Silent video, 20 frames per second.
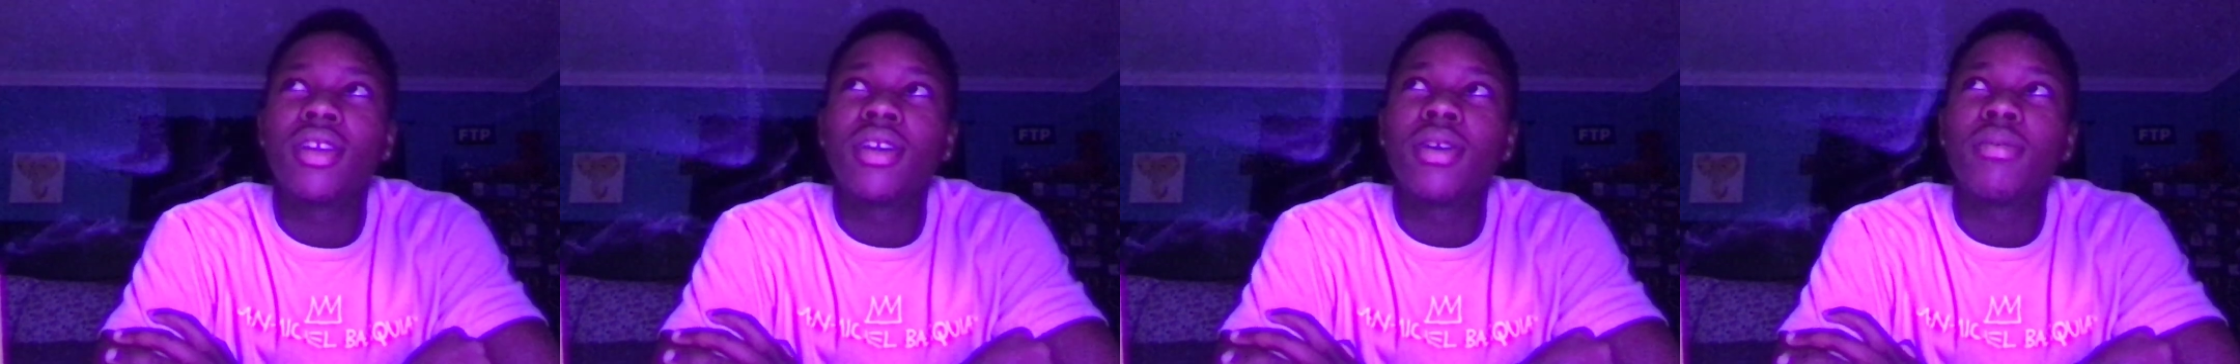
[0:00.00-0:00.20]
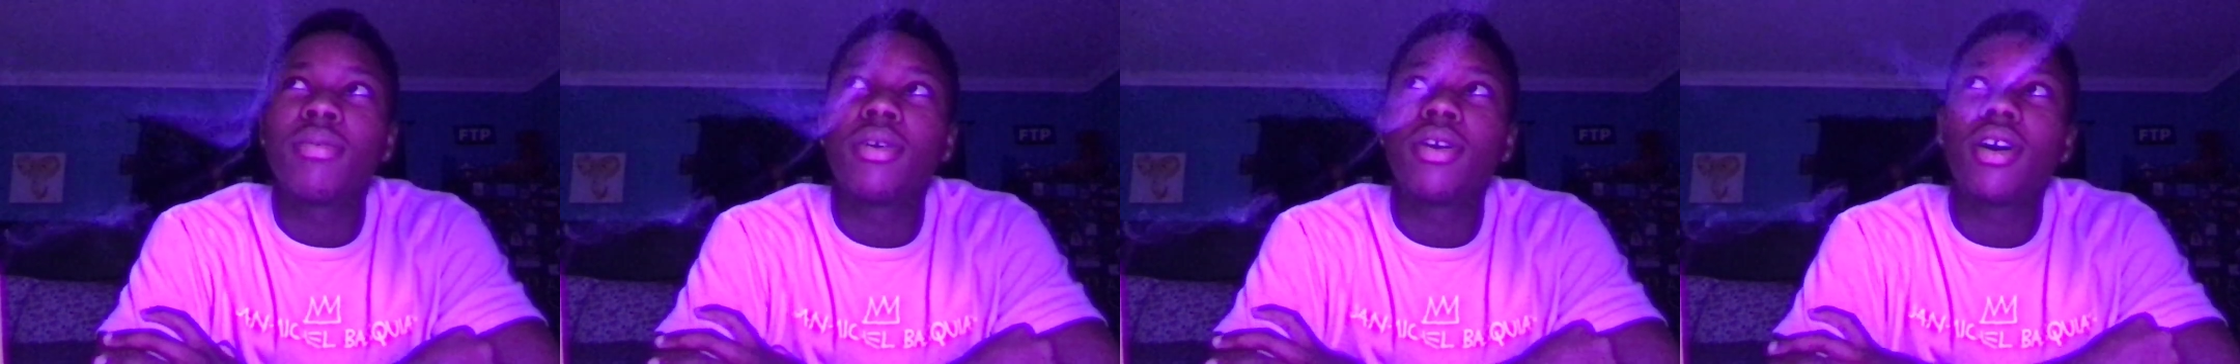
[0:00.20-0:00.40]

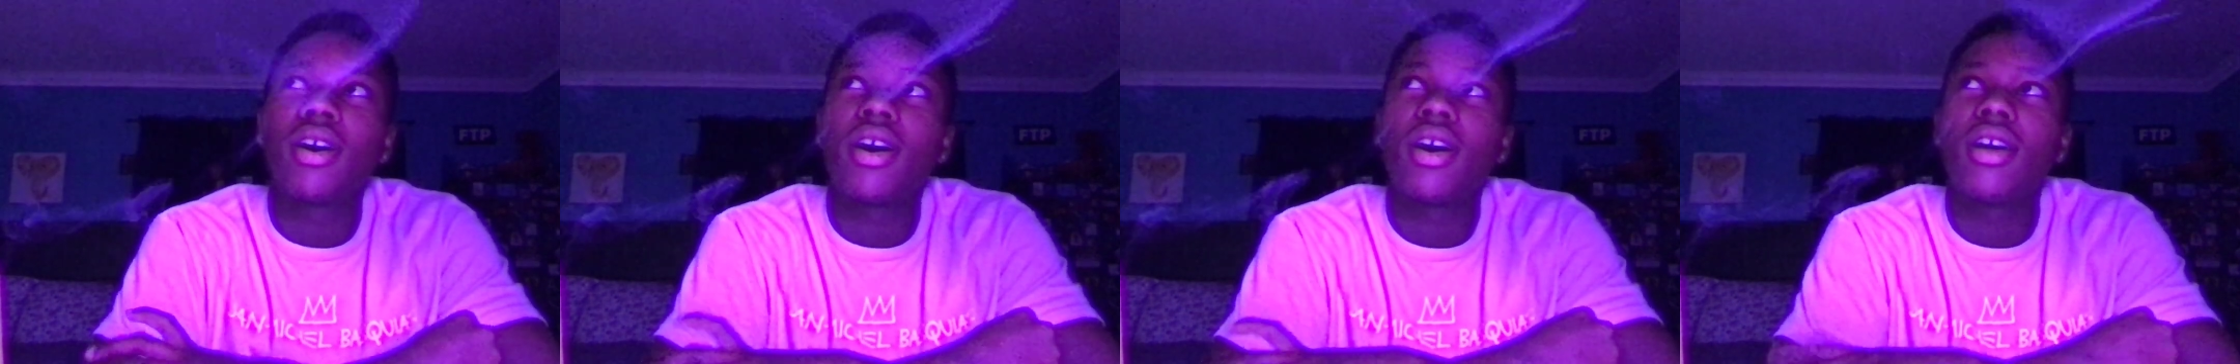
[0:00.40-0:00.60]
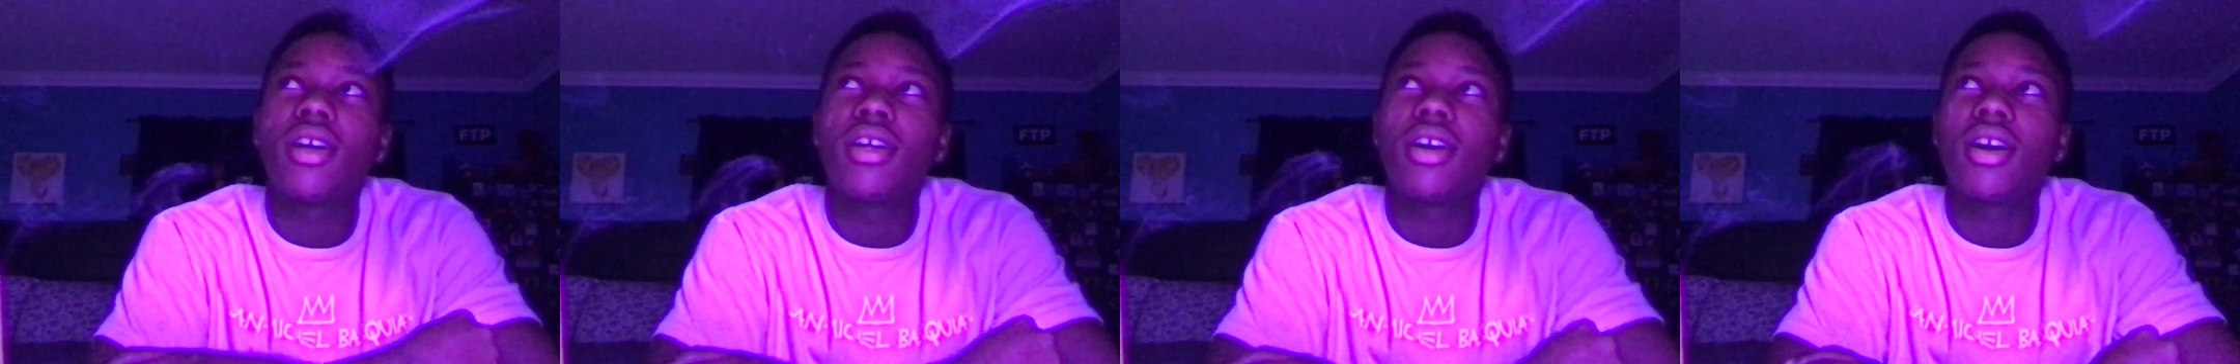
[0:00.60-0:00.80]
But
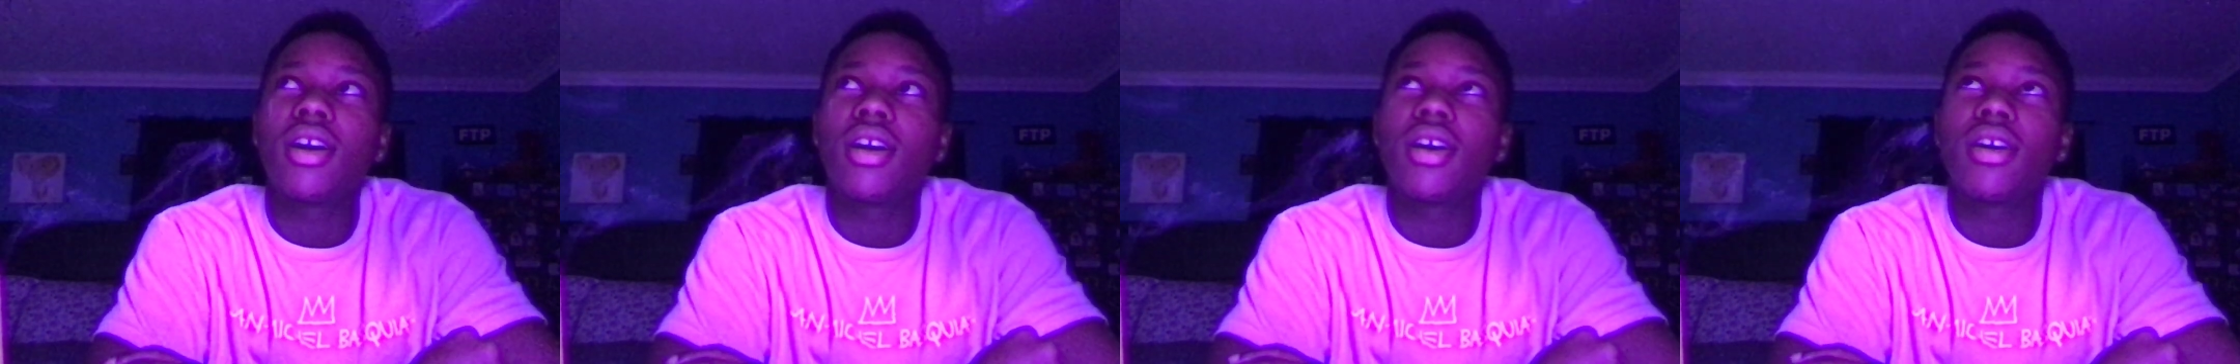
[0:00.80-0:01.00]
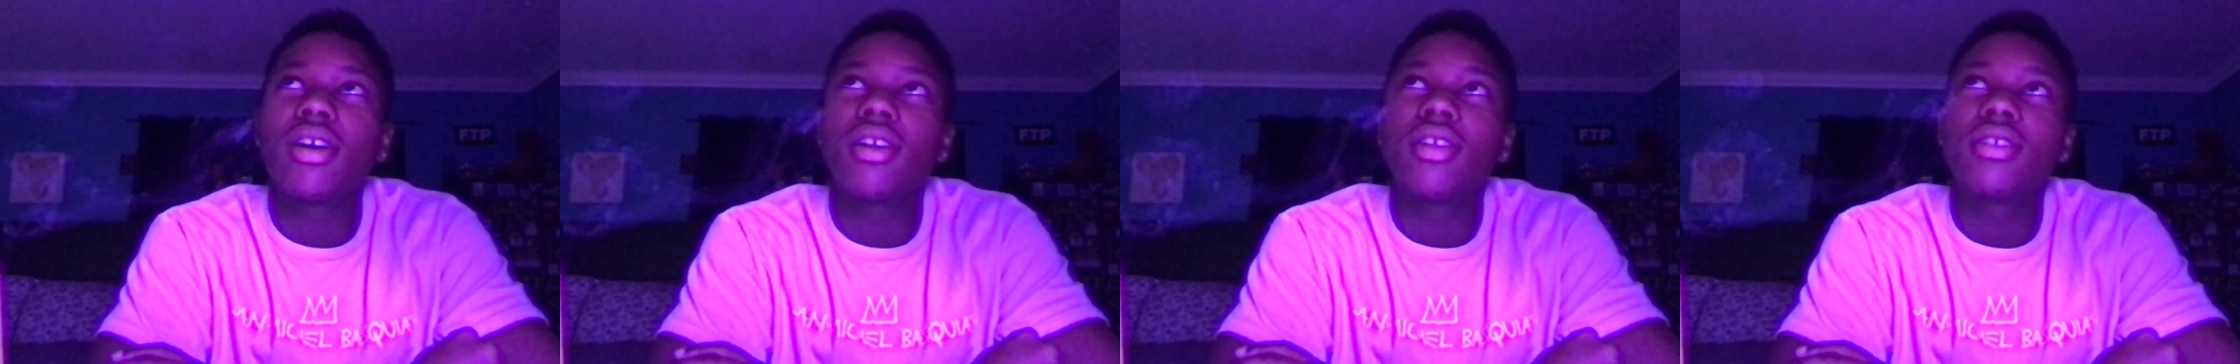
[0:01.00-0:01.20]

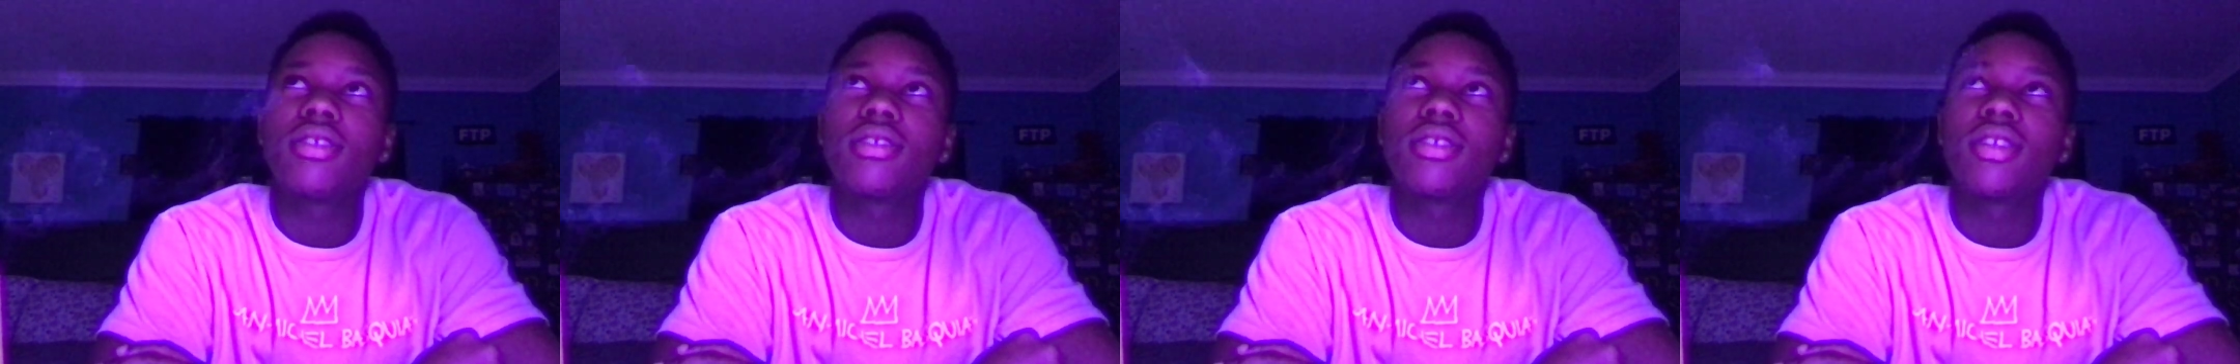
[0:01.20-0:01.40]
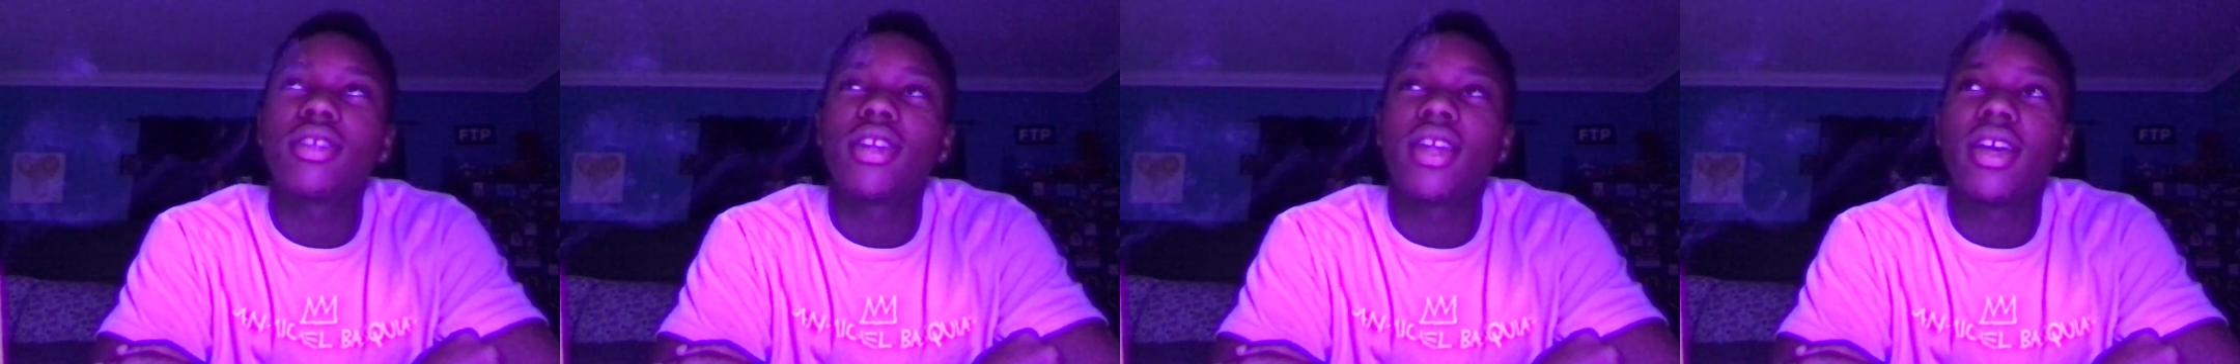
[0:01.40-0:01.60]

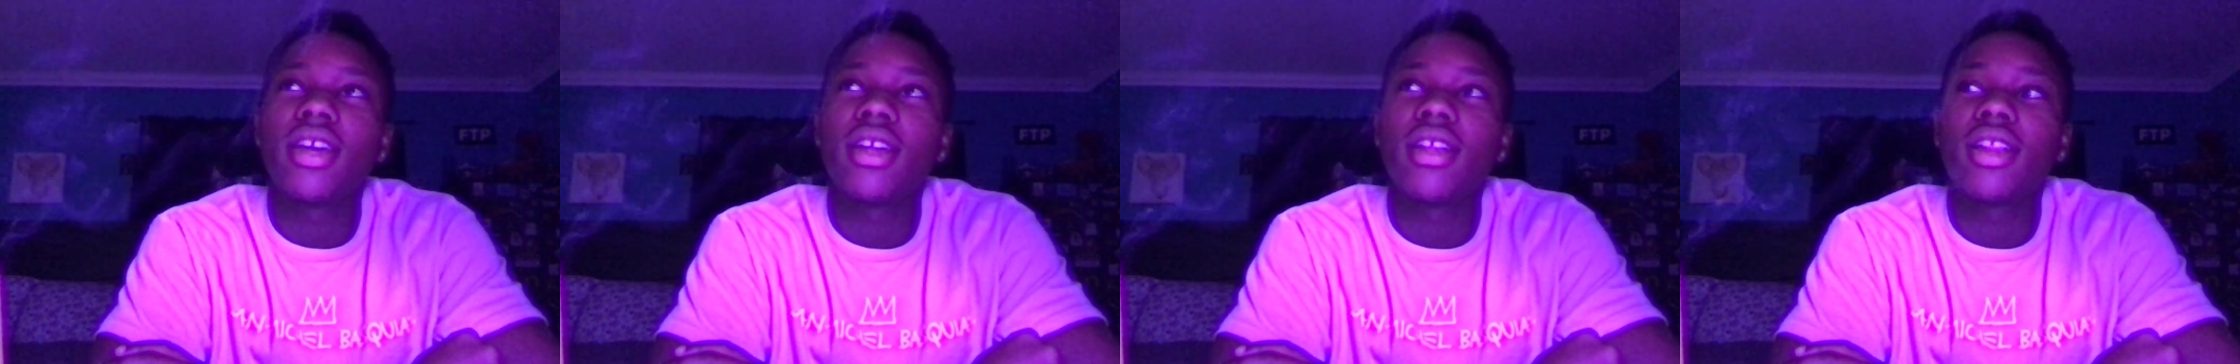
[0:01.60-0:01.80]
today,